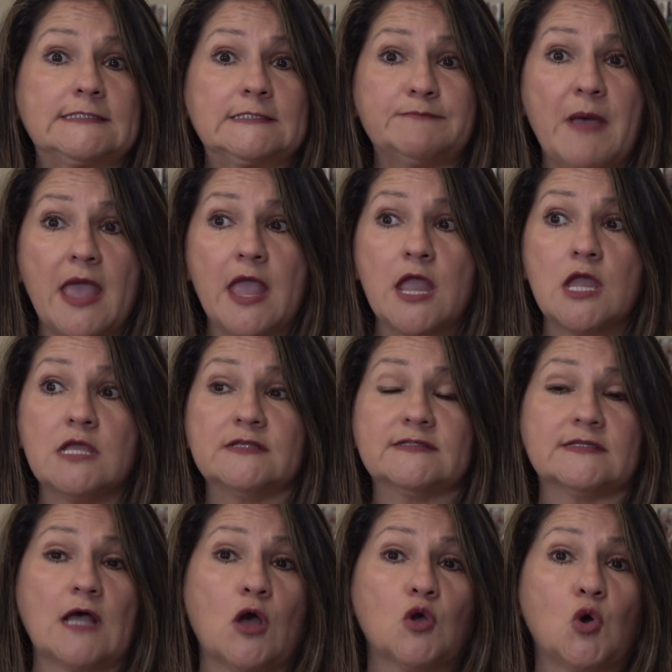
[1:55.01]
Spain,
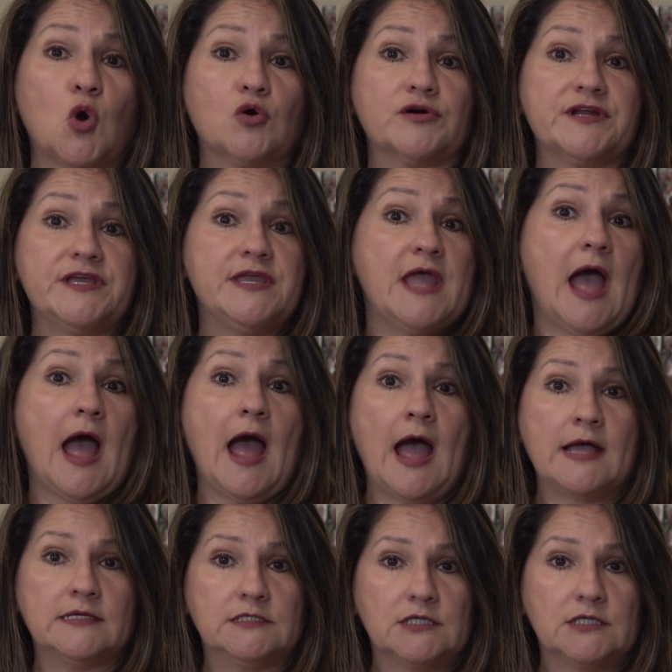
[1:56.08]
South Korea, and